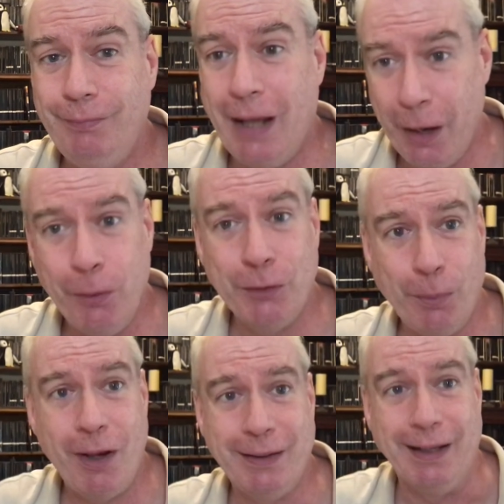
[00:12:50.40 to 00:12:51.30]
I always
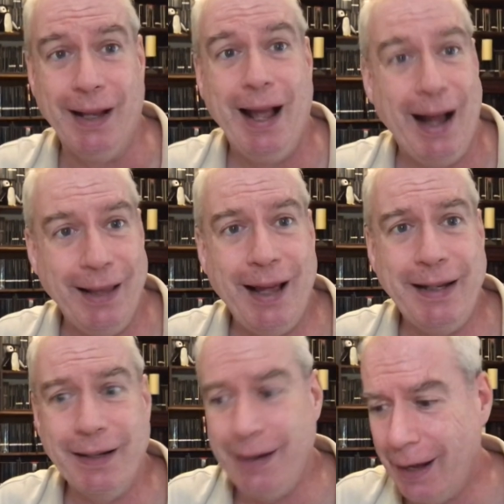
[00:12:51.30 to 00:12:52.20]
want it. I
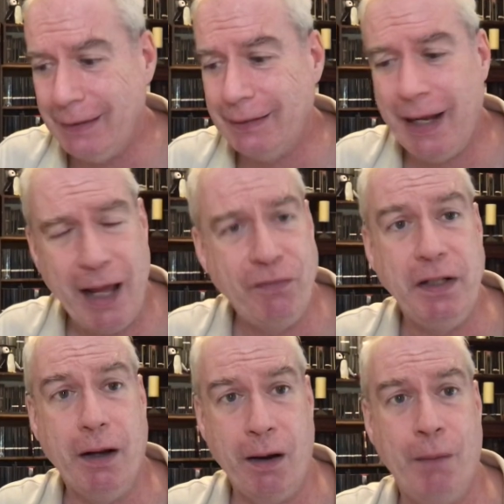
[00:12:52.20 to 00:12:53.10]
like a nice heavy
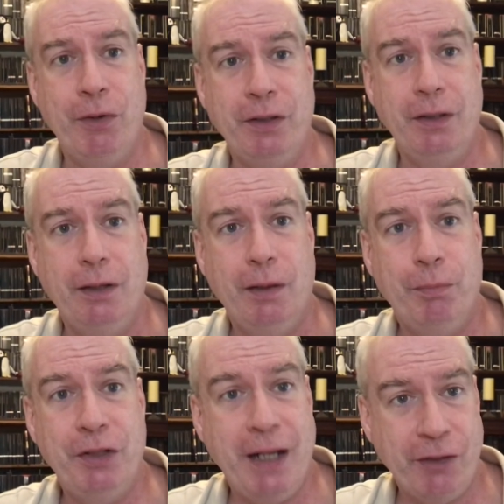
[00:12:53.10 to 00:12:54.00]
armored
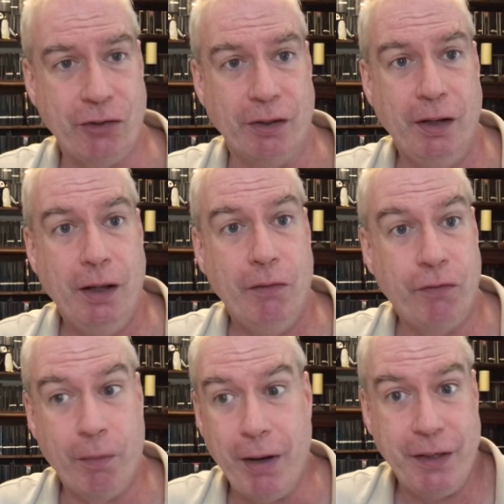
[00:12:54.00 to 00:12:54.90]
protection
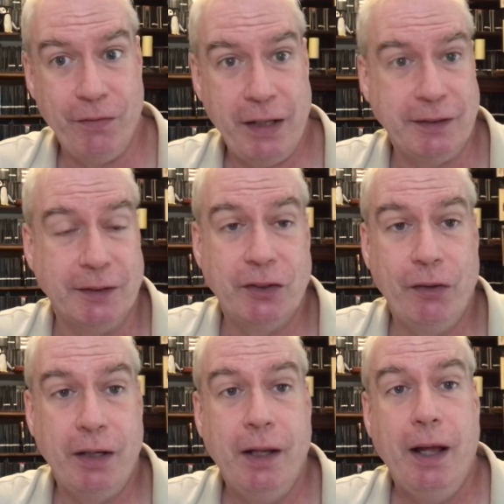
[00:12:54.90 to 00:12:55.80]
for my devices so
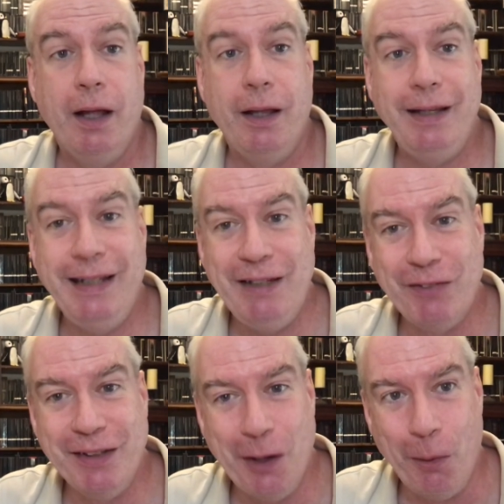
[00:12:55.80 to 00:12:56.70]
that
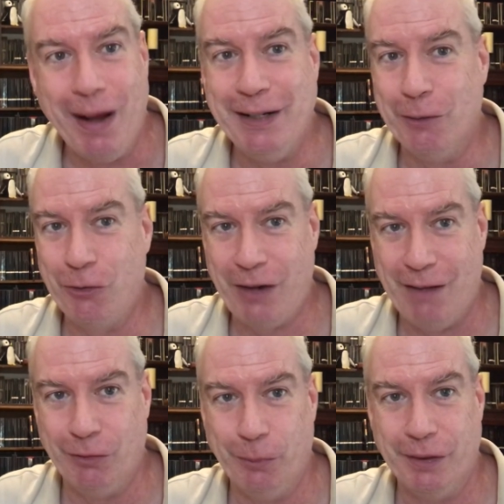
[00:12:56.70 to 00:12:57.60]
even though I don't
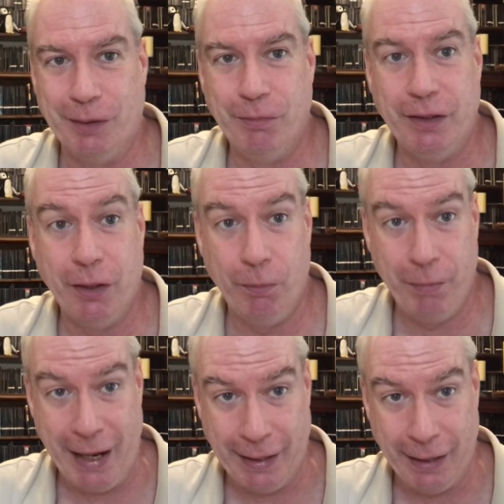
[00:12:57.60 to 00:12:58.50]
travel with them and don't
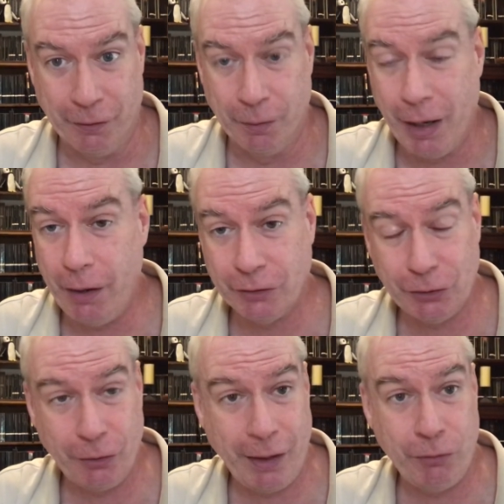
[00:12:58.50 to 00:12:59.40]
manhandle them, I also
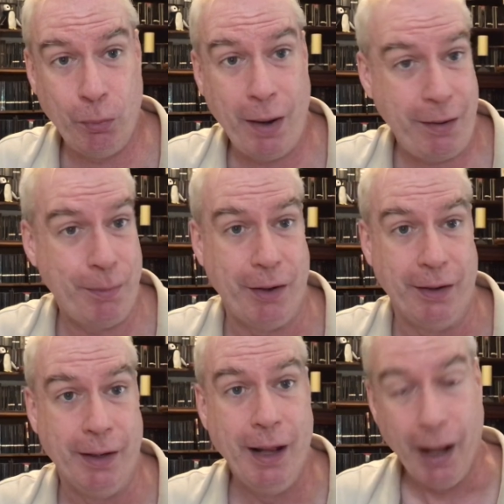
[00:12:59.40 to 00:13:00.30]
don't have to worry about
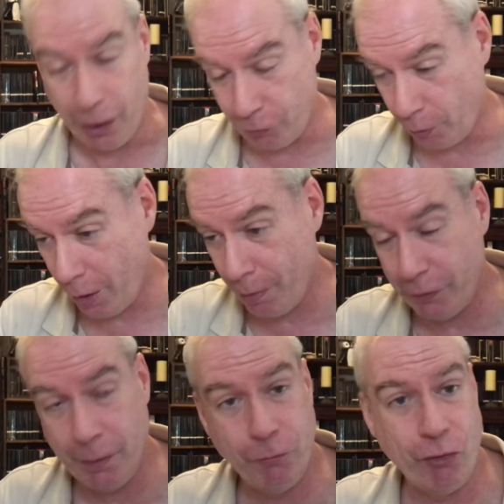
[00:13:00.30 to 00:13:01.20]
it. I don't have to worry
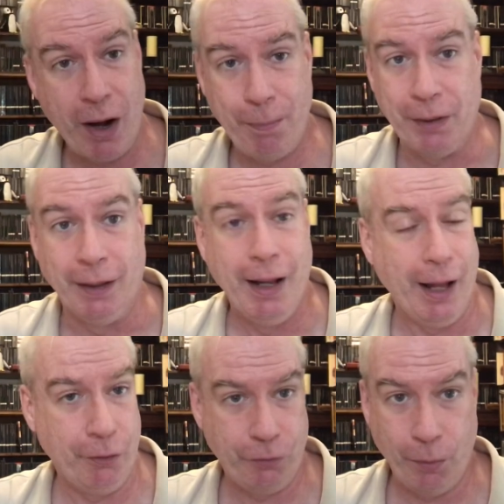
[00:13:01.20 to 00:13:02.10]
about them dropping. I
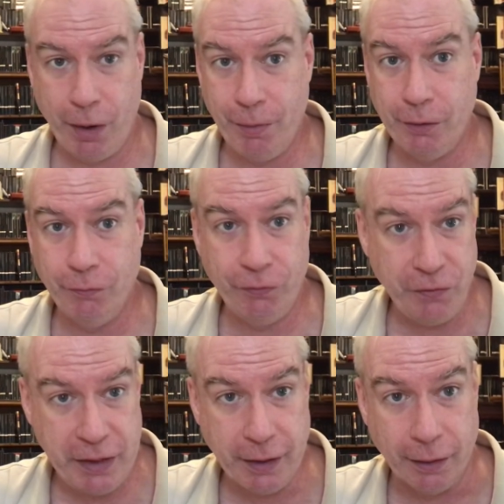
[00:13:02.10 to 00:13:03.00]
don't have to worry about
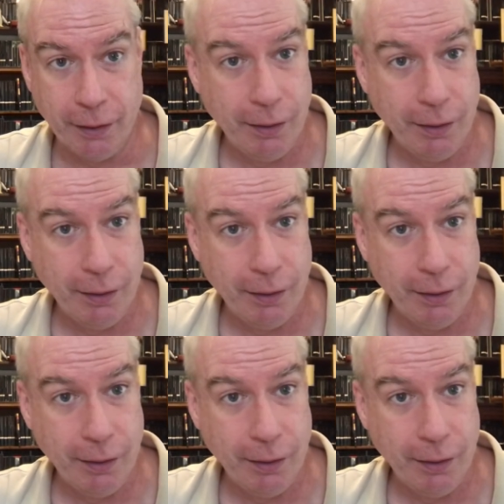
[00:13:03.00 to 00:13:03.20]
Frida